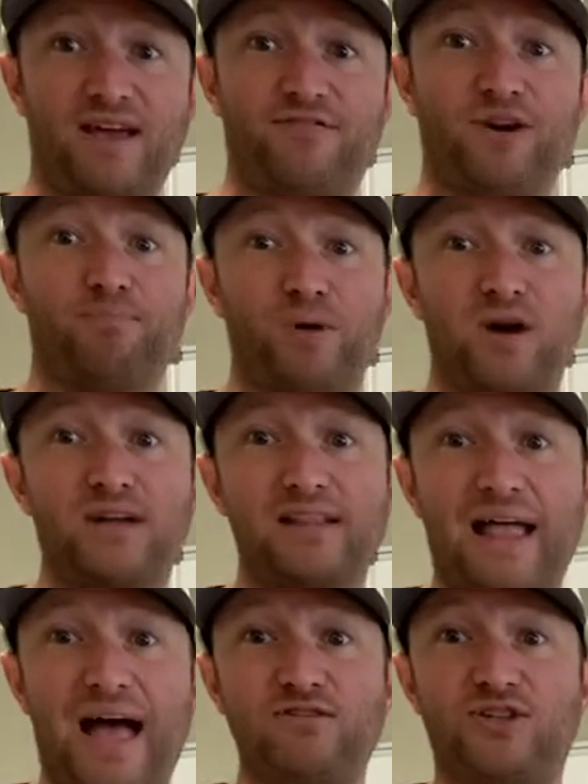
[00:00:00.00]
If your book
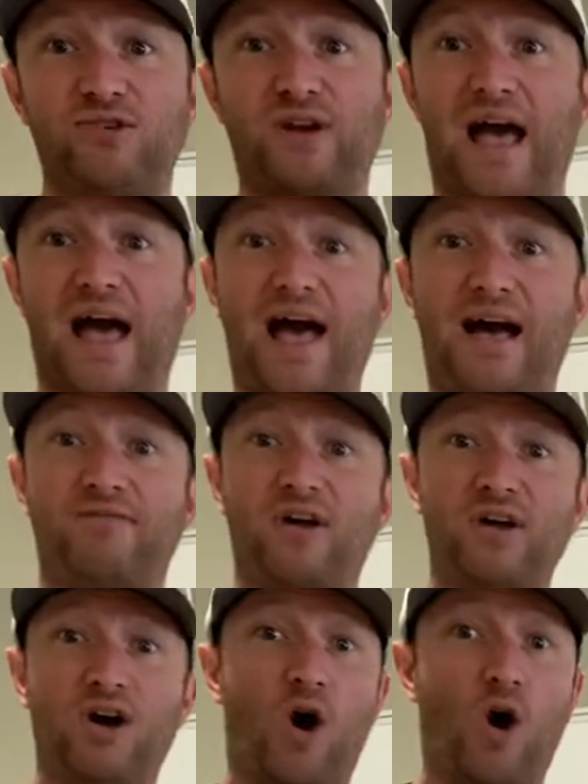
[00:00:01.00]
allows you to have
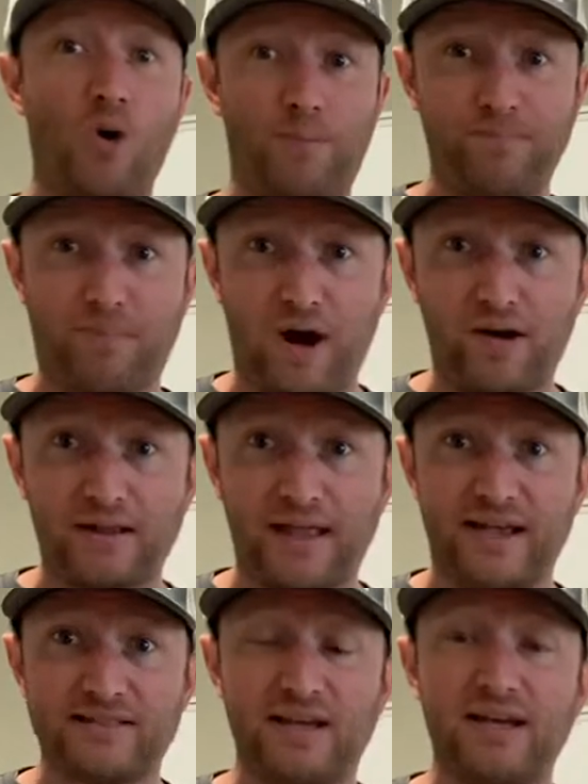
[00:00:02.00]
open
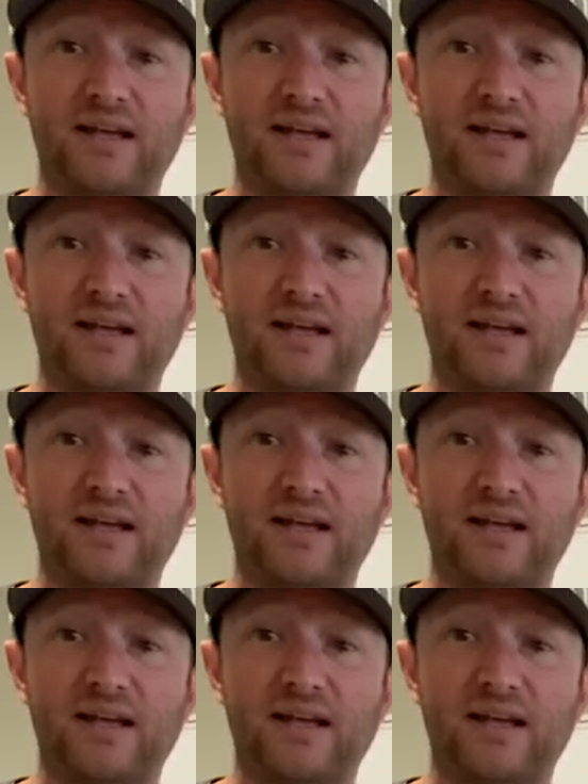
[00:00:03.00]
parlays,